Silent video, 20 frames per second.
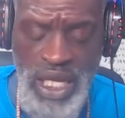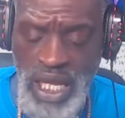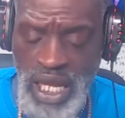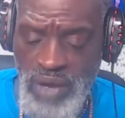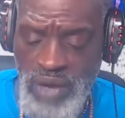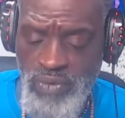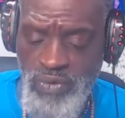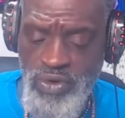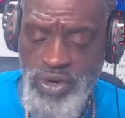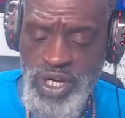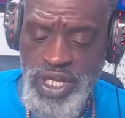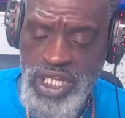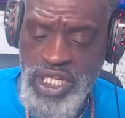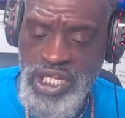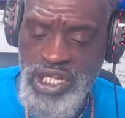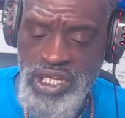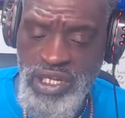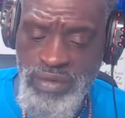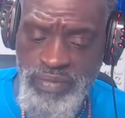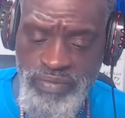I want to
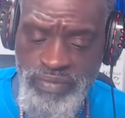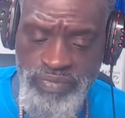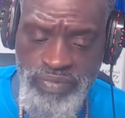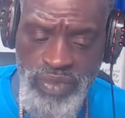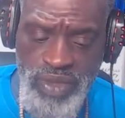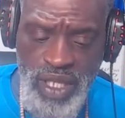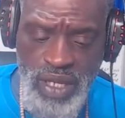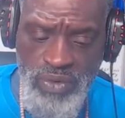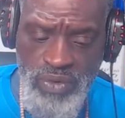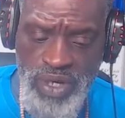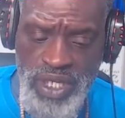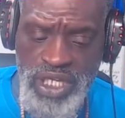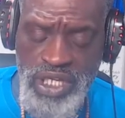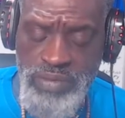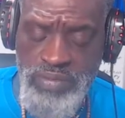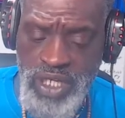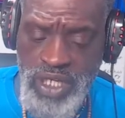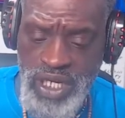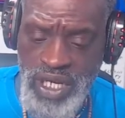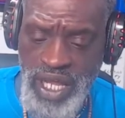keep, I want to keep
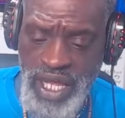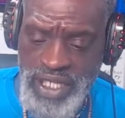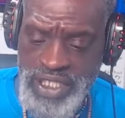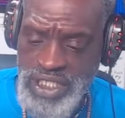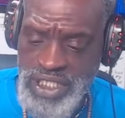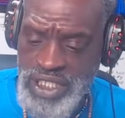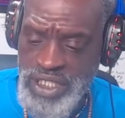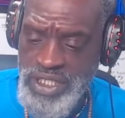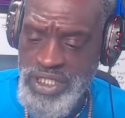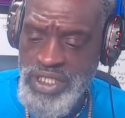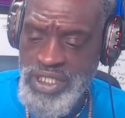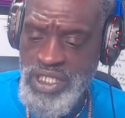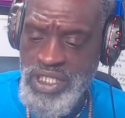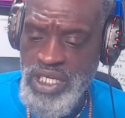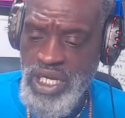the lessons.